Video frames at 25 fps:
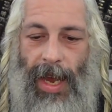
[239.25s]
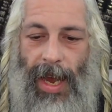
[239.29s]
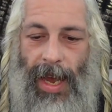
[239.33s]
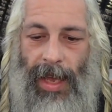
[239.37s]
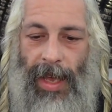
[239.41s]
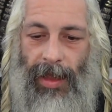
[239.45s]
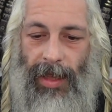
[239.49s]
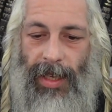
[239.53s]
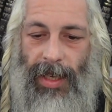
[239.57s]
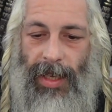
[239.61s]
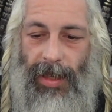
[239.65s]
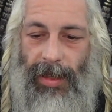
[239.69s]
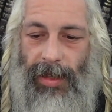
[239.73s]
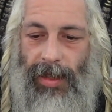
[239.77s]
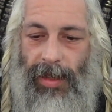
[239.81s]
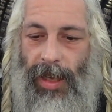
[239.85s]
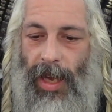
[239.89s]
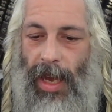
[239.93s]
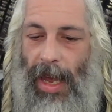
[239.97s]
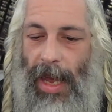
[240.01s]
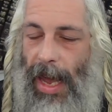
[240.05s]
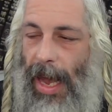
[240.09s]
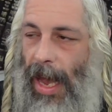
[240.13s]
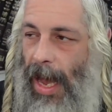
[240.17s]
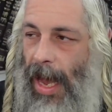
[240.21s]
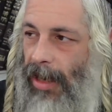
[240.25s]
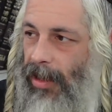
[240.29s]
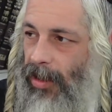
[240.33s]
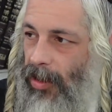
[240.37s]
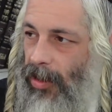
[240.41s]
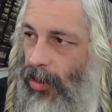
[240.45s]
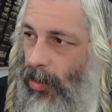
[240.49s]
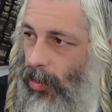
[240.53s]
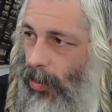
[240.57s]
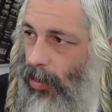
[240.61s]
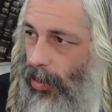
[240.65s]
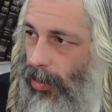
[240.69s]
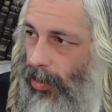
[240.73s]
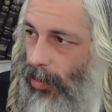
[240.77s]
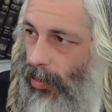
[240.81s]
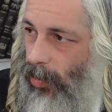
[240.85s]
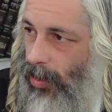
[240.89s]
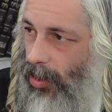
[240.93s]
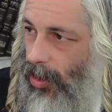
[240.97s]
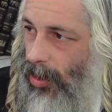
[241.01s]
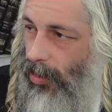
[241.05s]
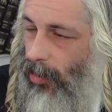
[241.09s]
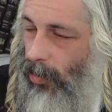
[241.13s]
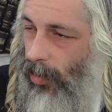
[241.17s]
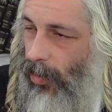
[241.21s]
at least Adnut,
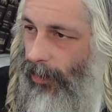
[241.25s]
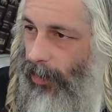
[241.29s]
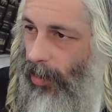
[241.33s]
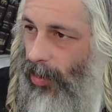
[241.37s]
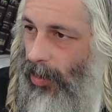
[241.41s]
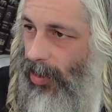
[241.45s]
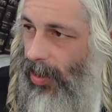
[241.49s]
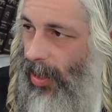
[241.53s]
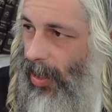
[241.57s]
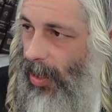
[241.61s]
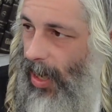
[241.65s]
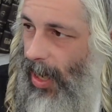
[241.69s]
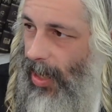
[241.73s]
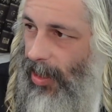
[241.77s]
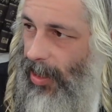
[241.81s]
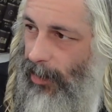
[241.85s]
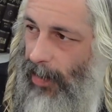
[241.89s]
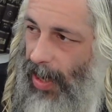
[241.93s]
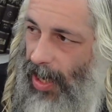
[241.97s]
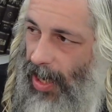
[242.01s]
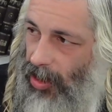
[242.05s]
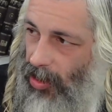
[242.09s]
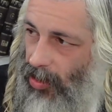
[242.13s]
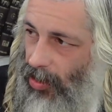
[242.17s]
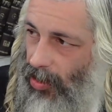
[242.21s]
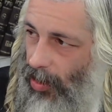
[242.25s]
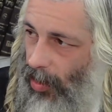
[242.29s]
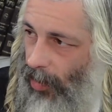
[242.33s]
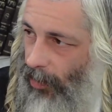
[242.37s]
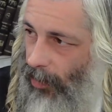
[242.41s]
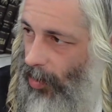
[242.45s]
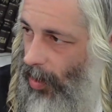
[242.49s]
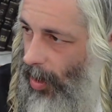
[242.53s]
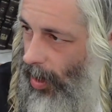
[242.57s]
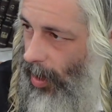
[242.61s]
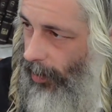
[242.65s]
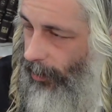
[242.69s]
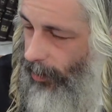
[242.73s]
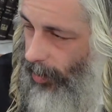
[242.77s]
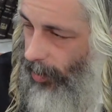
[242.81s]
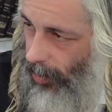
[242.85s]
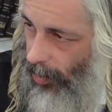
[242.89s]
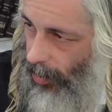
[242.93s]
which refers to God's mastery over all of the